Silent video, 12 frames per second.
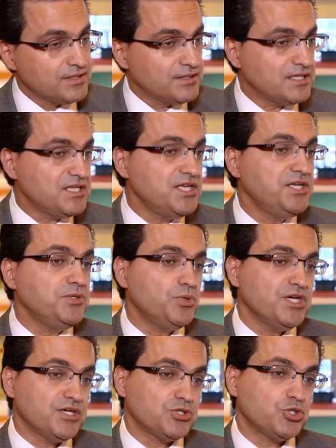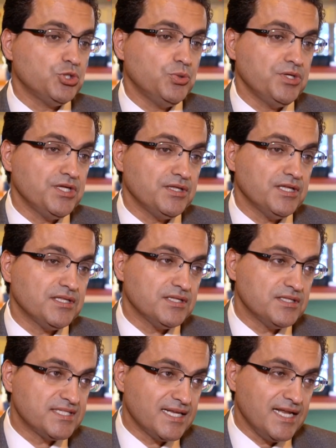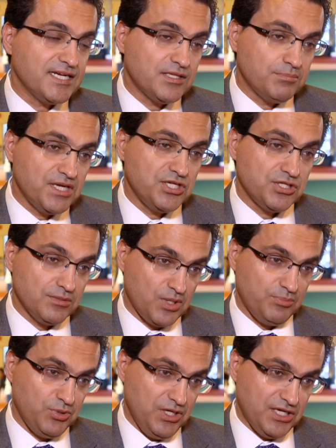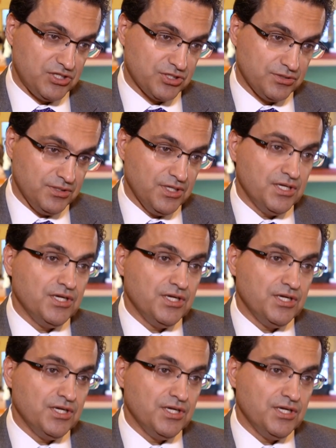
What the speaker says: that here we are showing that in select patient population,